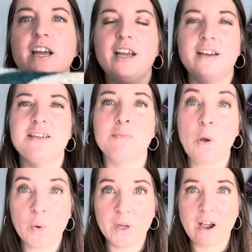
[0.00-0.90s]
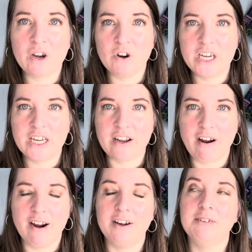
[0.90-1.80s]
It is Polka Dot Creek
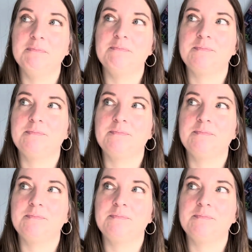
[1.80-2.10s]
yarn